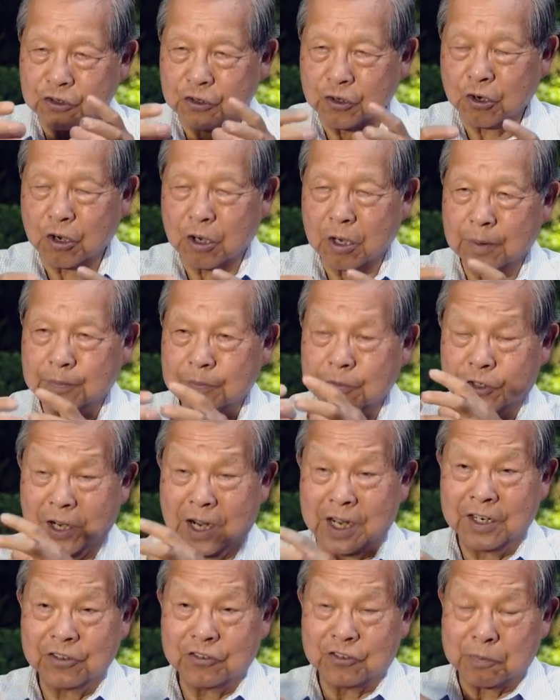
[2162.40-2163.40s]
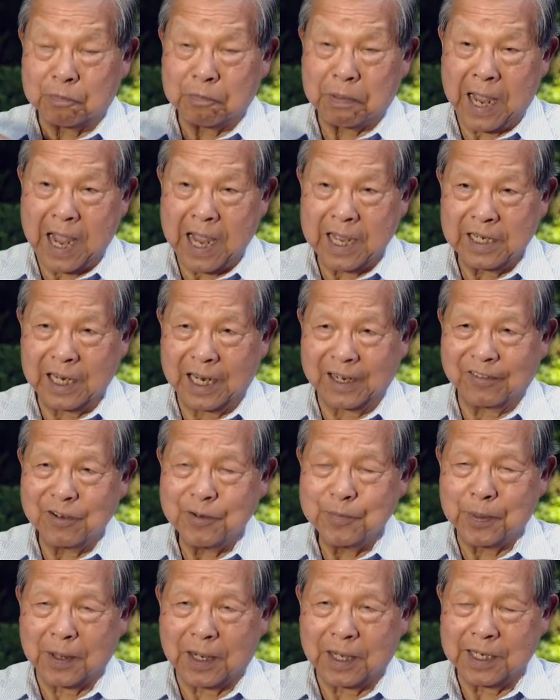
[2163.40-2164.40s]
Europe, China, Japan,
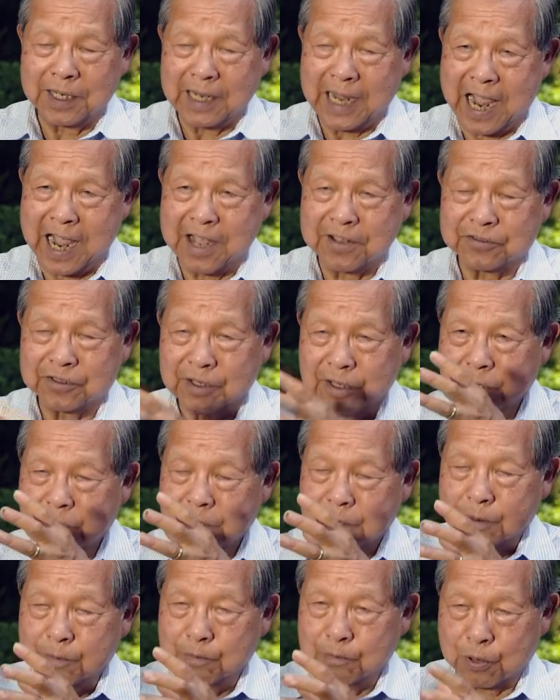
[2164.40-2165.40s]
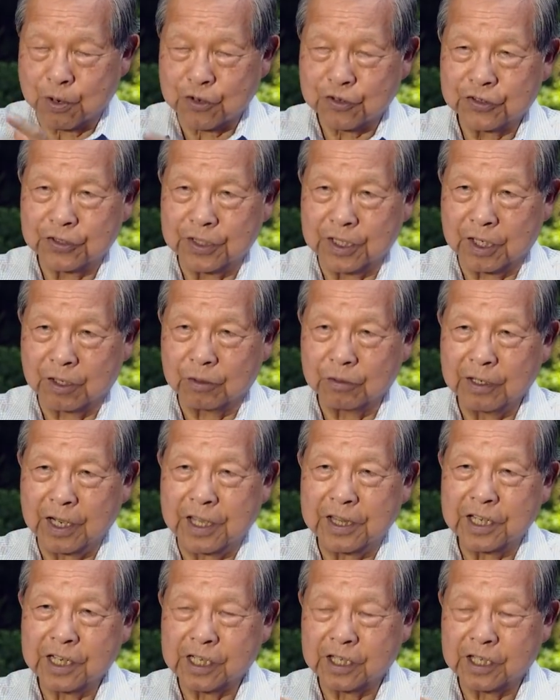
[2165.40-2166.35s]
everybody has personnel and they